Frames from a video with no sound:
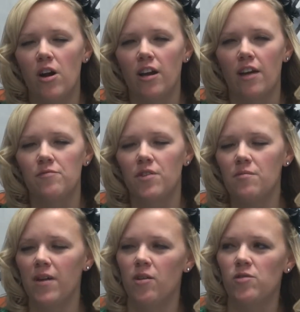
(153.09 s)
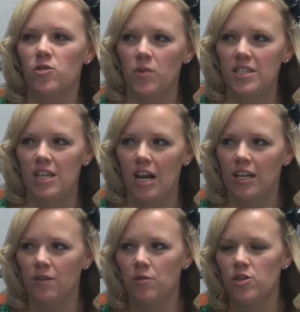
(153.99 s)
But I've put my own twist on
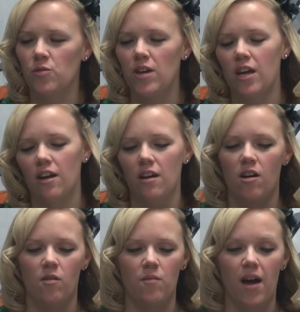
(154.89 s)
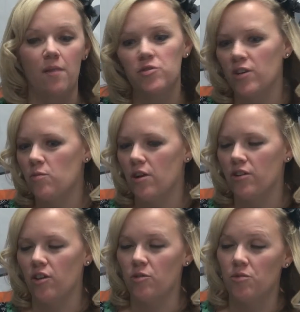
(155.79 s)
it. We're doing abstract
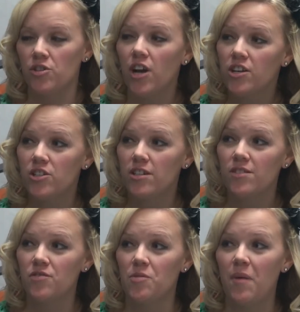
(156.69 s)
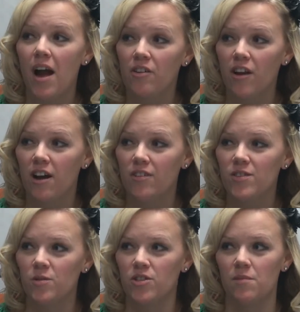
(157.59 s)
watercolor projections for the
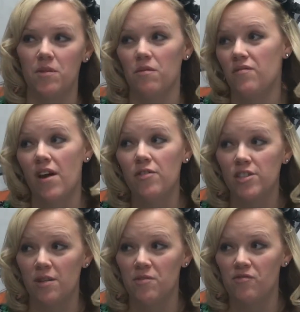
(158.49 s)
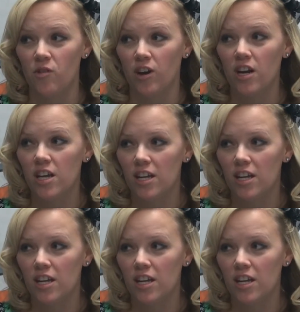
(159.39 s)
backgrounds, which is something we've never done before.